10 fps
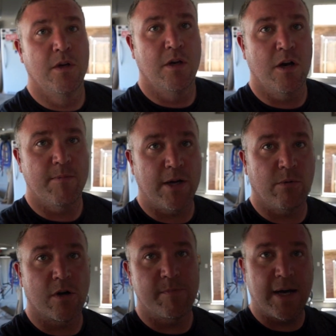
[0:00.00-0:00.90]
Hey everybody,
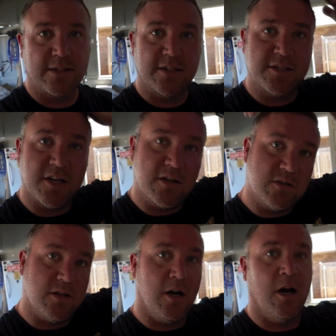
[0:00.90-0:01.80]
welcome back to the
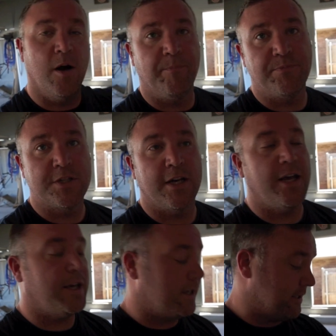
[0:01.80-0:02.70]
channel.
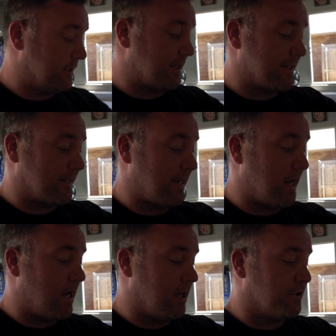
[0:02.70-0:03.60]
Today is
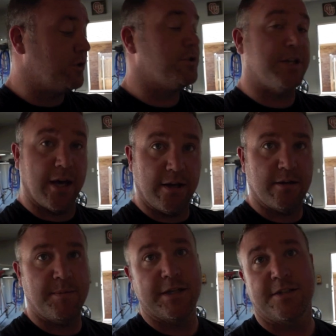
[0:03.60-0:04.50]
Tuesday.
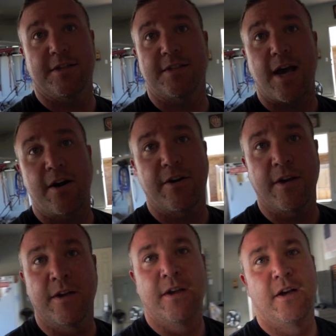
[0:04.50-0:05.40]
I about said
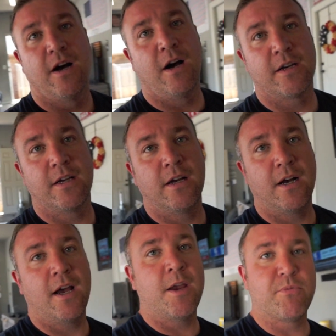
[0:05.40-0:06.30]
Saturday,
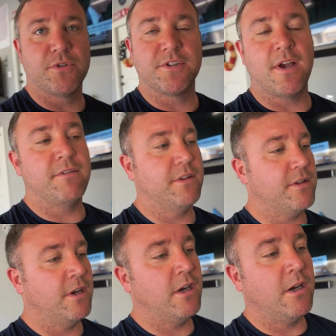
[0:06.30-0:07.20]
April
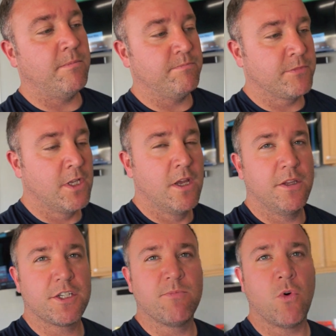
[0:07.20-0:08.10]
7th.
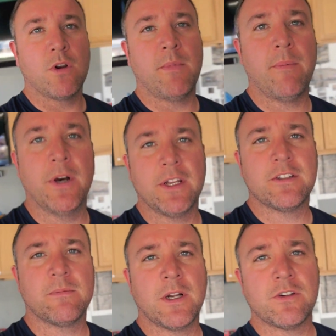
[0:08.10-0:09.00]
This morning, my buddy
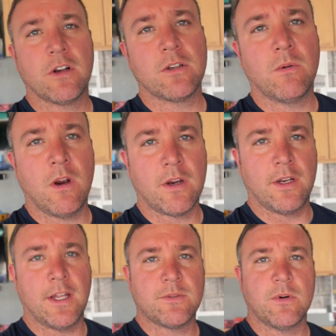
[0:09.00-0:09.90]
took my truck to work,
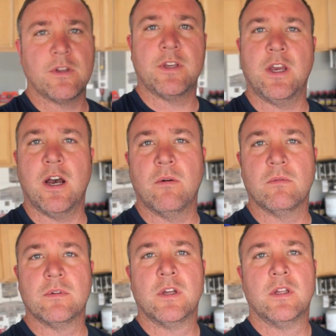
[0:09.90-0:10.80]
and that's where
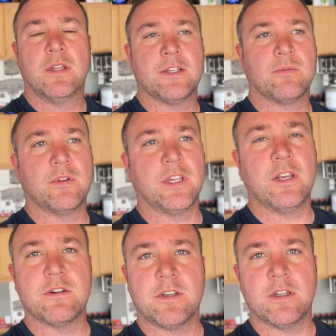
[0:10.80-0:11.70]
the
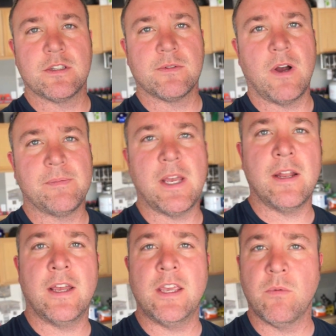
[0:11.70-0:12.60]
gears are getting swapped
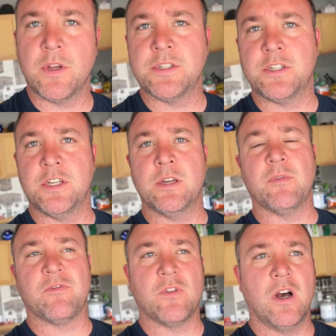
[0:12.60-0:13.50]
out at. He's a GM
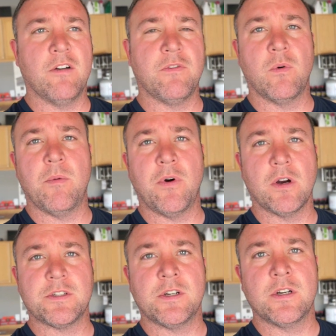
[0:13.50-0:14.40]
of four-wheel
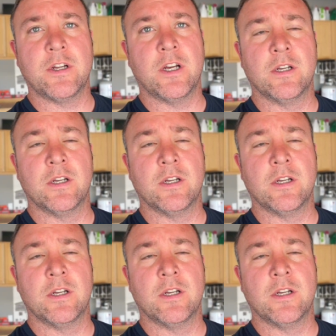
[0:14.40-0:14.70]
parts here in